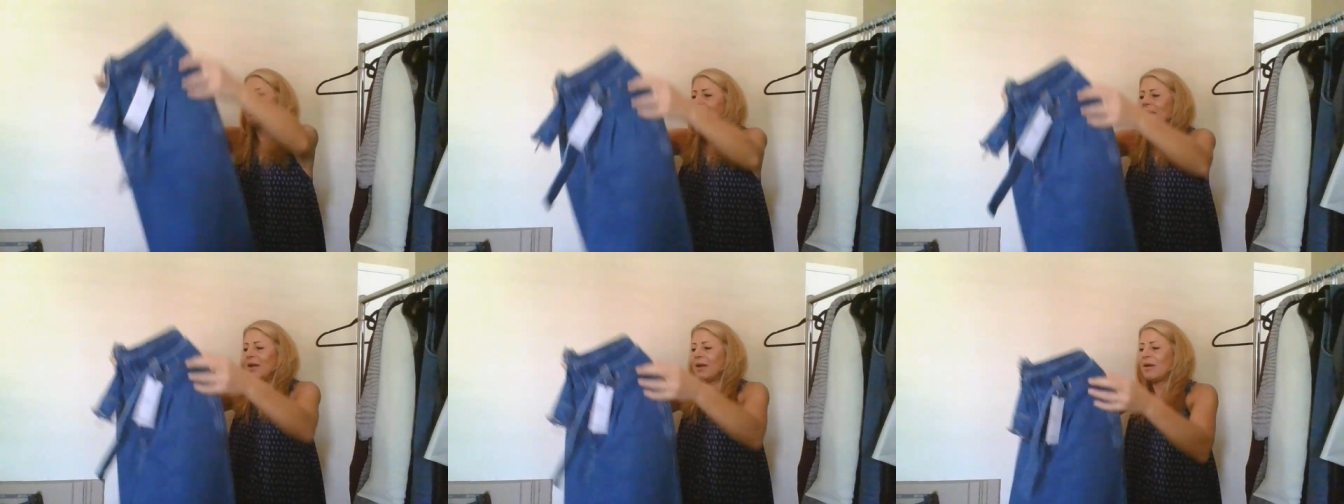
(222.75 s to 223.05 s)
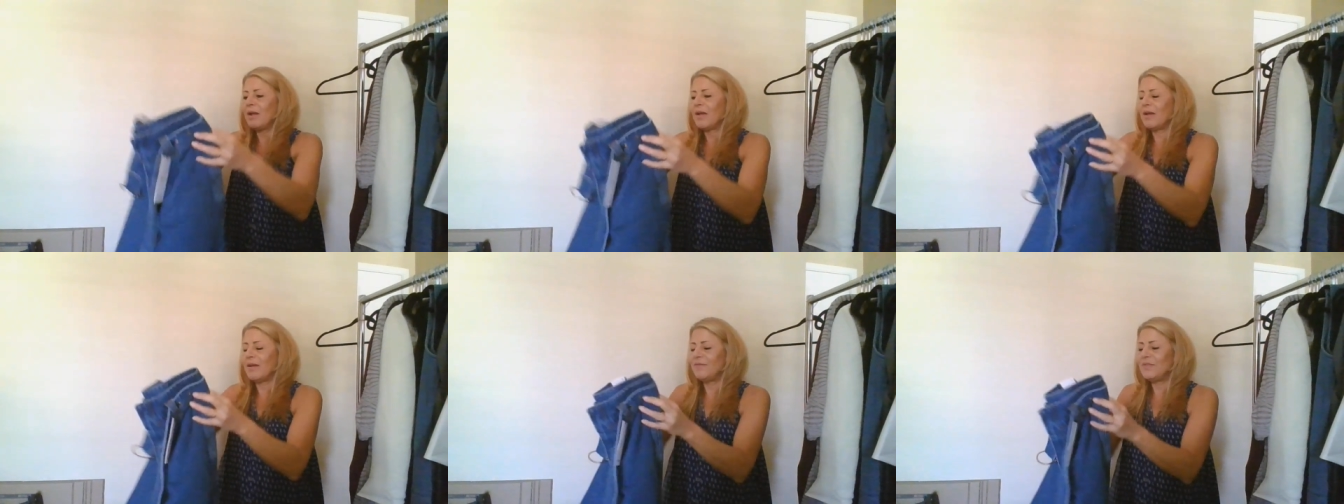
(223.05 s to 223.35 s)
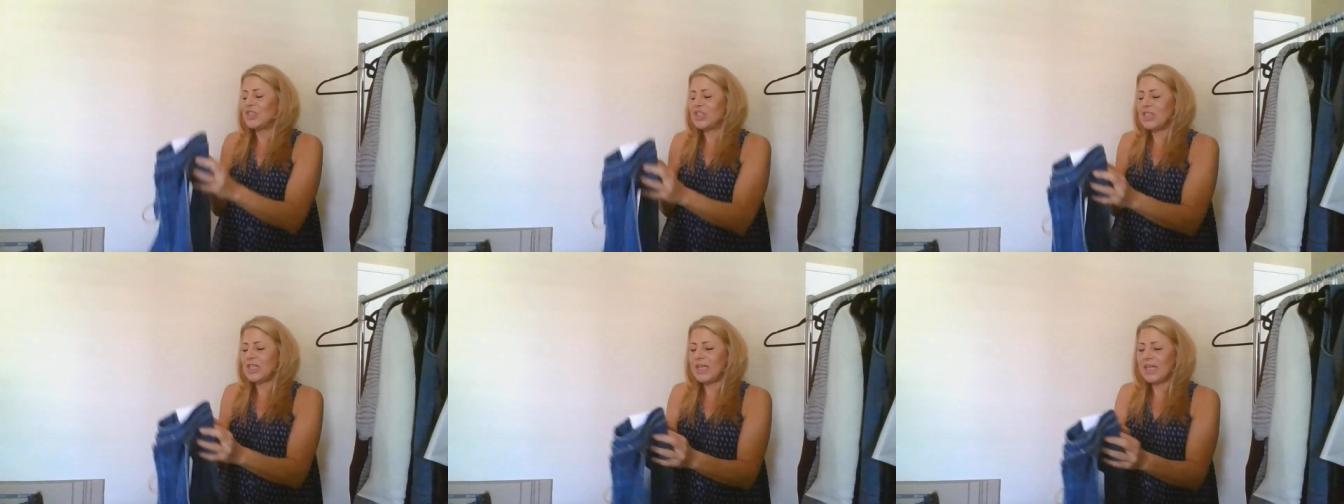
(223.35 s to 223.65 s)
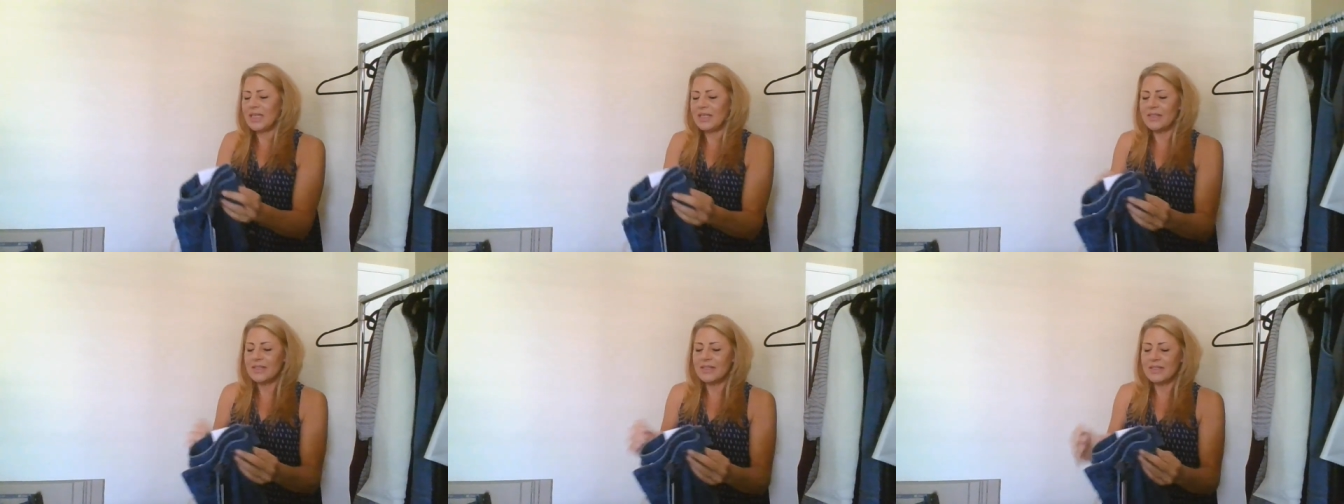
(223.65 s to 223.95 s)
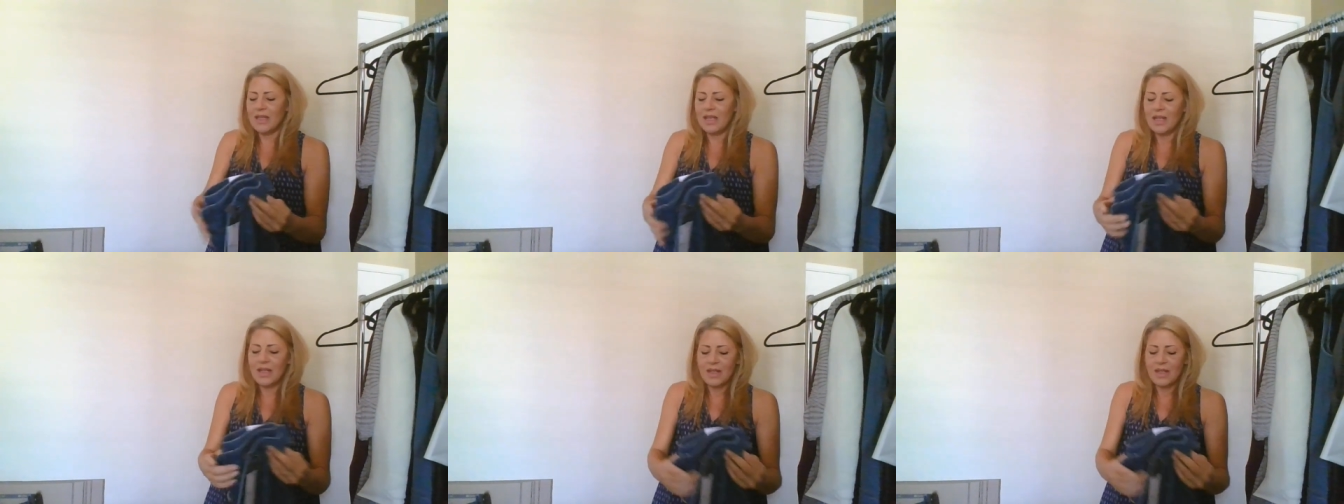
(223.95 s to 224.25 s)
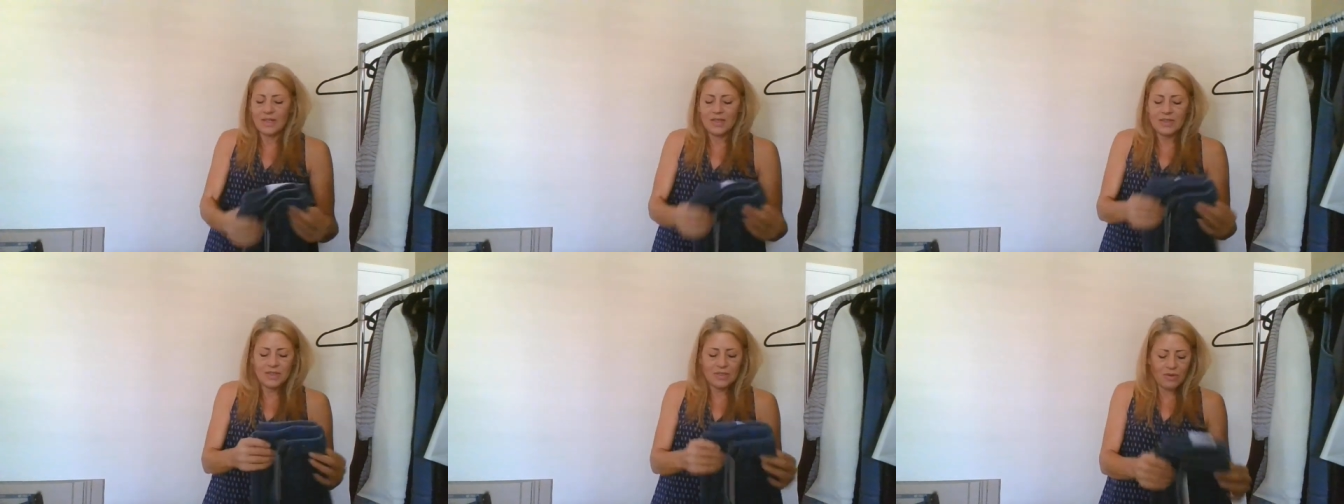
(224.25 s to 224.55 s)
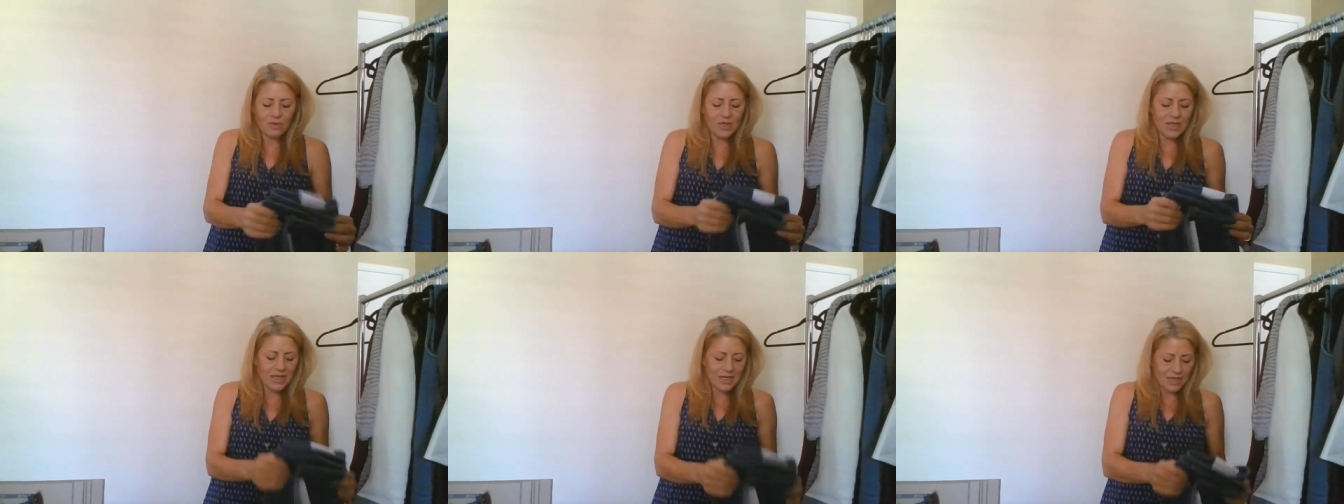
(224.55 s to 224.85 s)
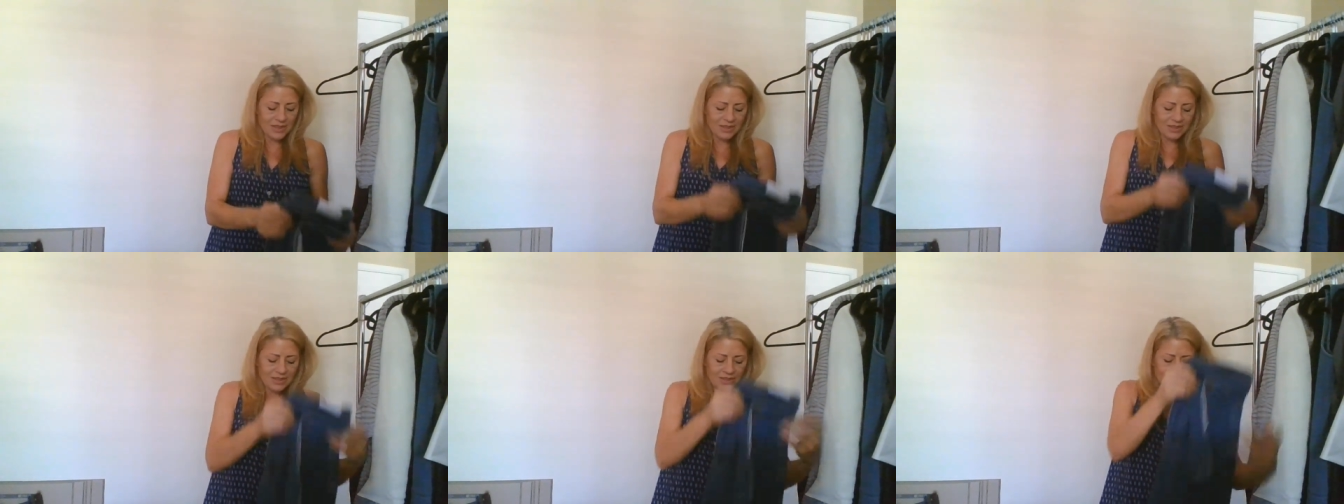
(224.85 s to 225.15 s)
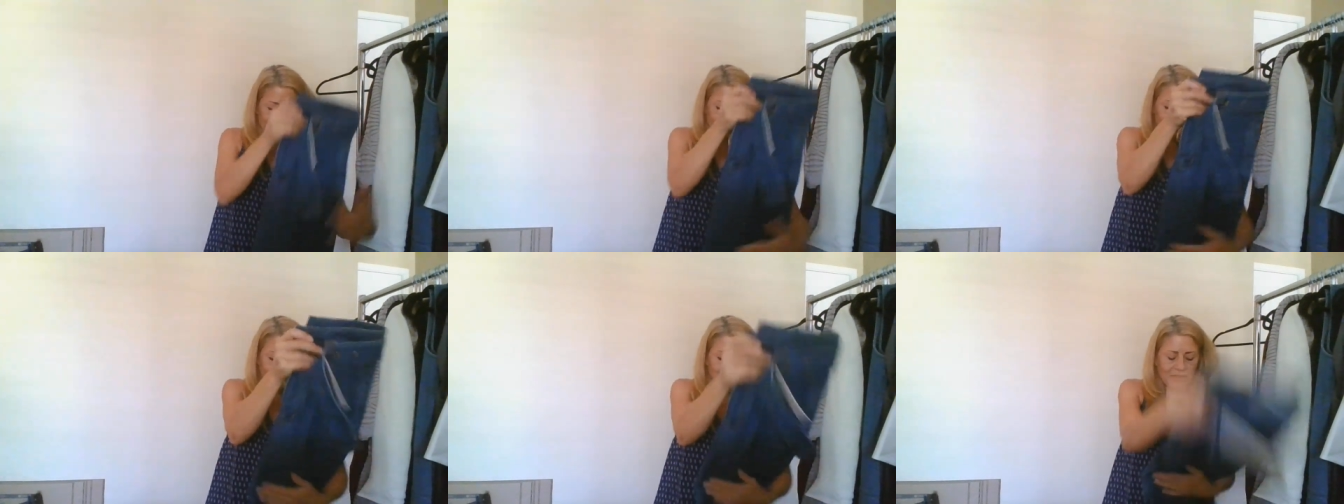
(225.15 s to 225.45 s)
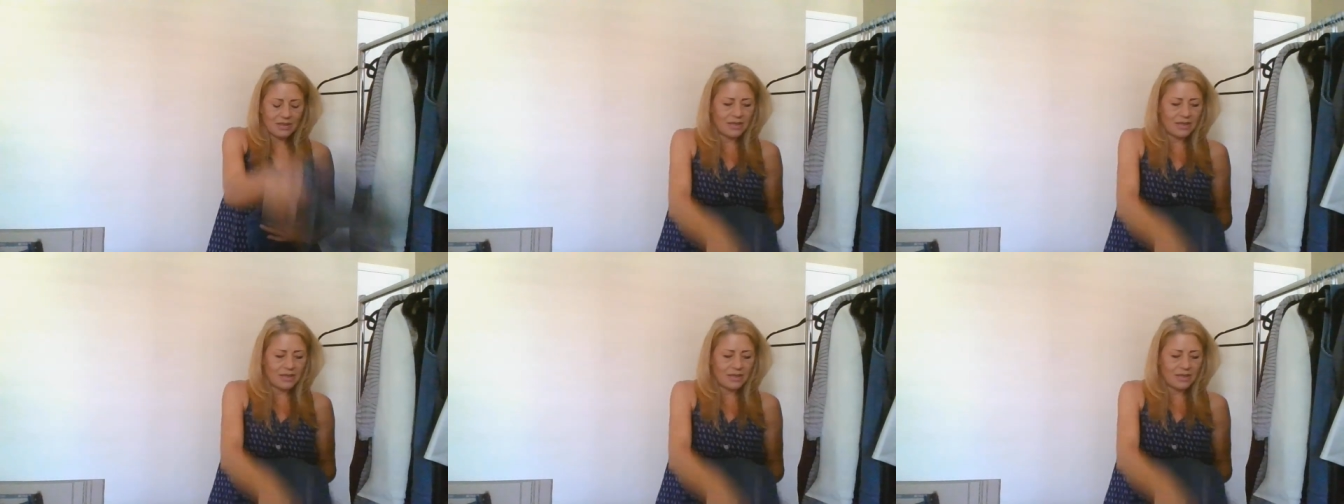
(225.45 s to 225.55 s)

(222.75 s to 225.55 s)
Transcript: Pair of jeans. So, yes,